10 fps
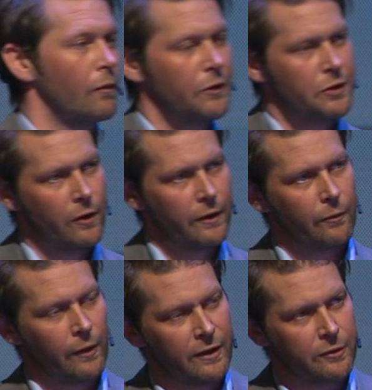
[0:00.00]
the journey
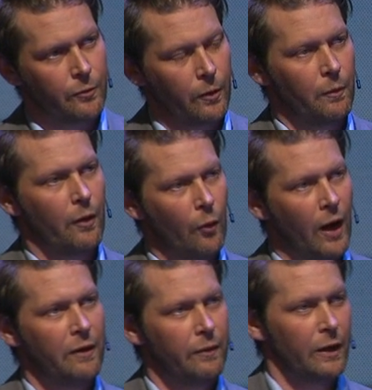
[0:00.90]
range from
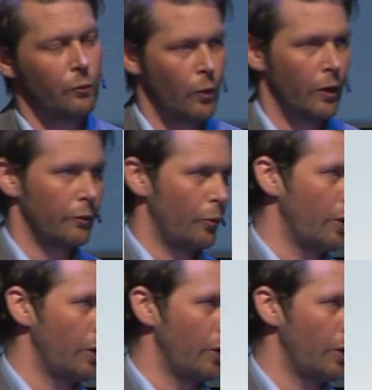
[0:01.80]
arriving at work.